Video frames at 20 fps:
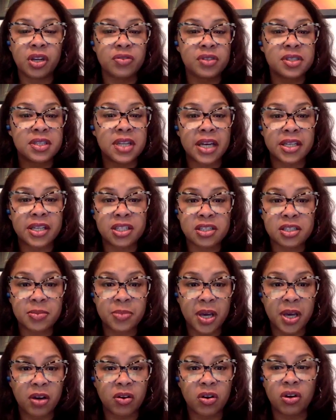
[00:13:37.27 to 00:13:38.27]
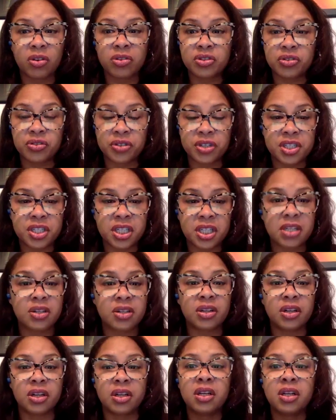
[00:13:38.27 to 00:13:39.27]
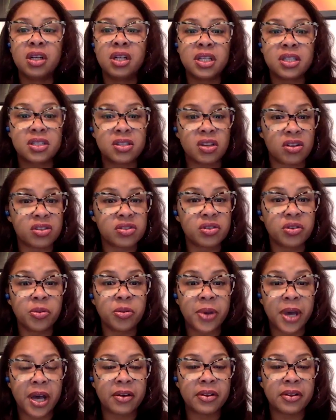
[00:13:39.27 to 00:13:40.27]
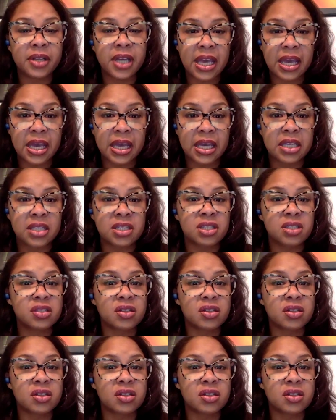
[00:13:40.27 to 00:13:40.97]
You know, it's not just about culture and gender. It's also about age.